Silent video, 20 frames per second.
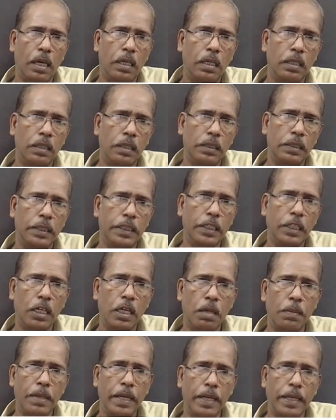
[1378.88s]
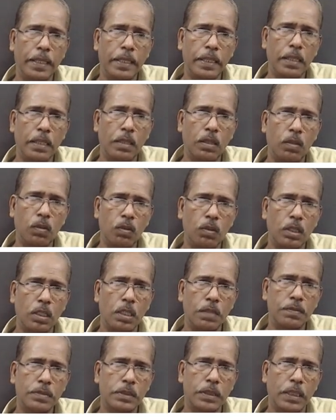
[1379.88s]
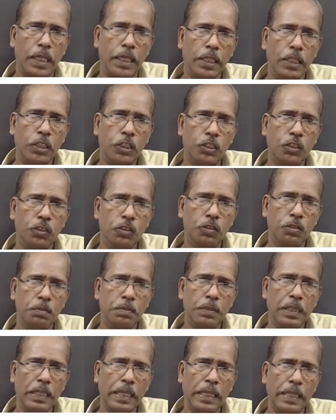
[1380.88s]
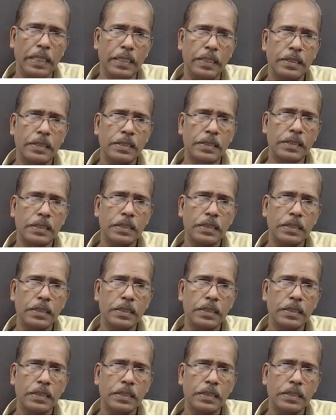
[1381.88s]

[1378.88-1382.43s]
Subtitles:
in the denominator root of sine cube x.